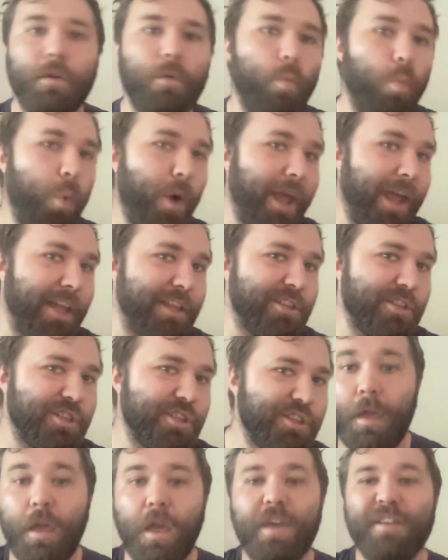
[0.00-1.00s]

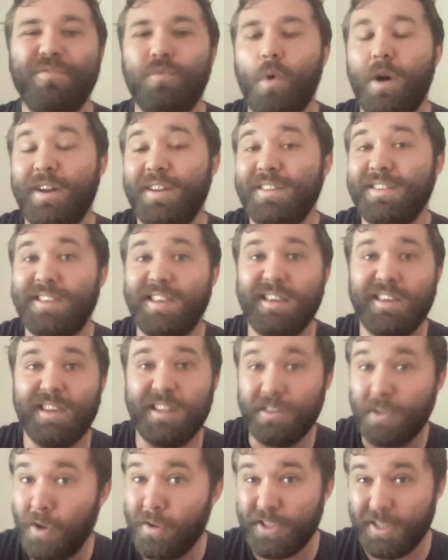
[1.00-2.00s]
which, if one is
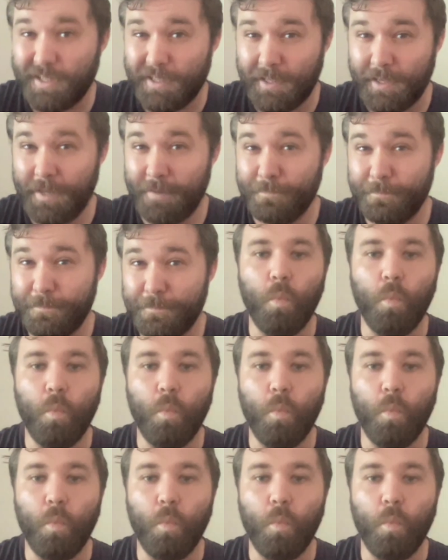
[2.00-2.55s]
thinking logically,